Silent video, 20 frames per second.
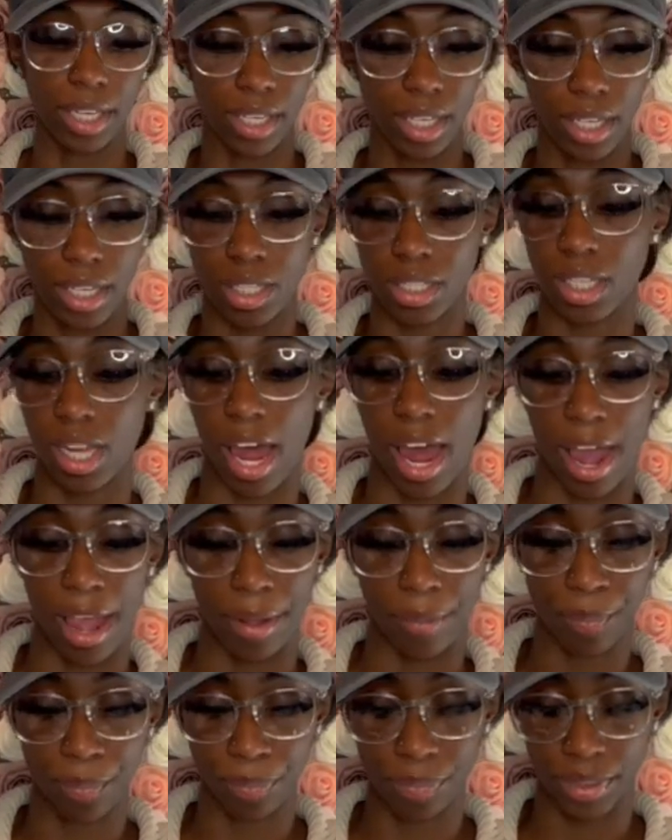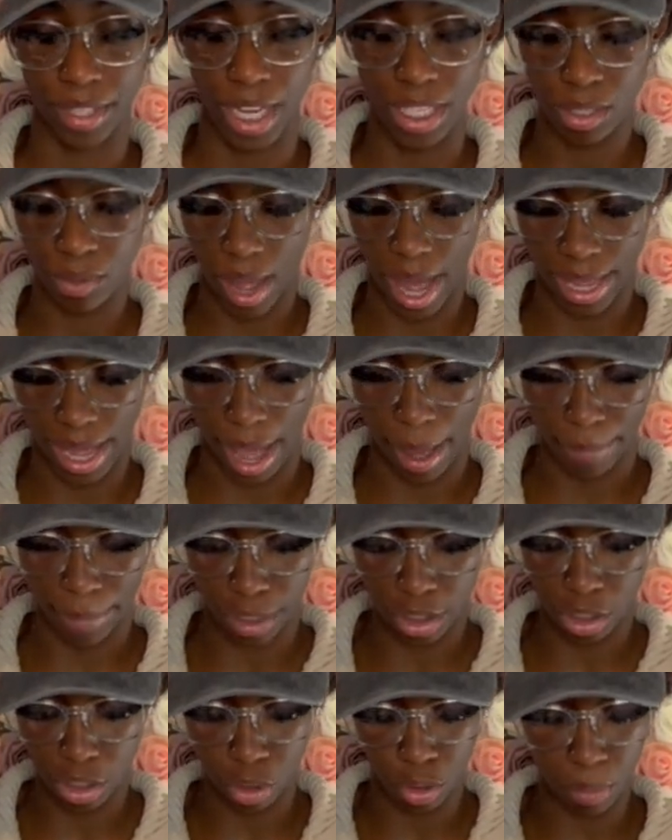these like that's why i got me
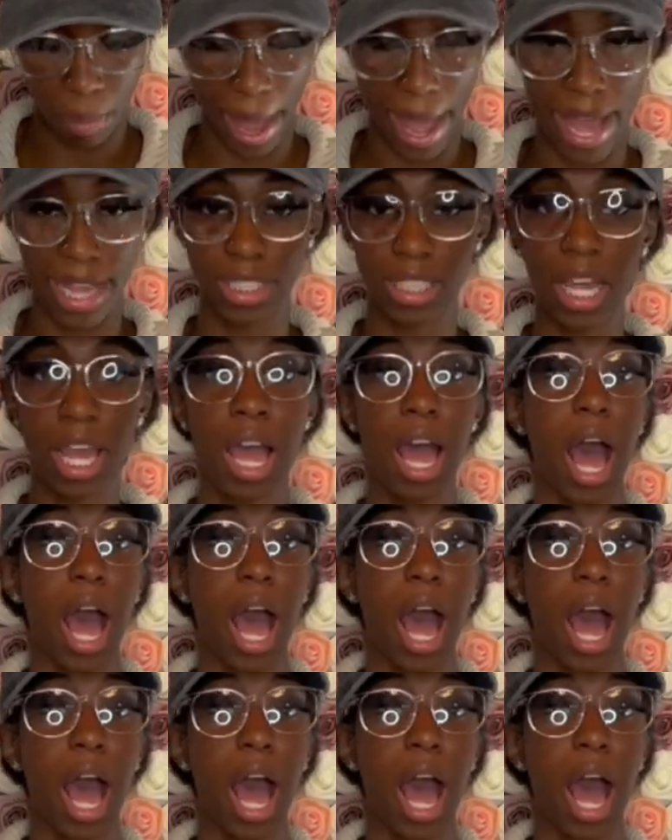two packs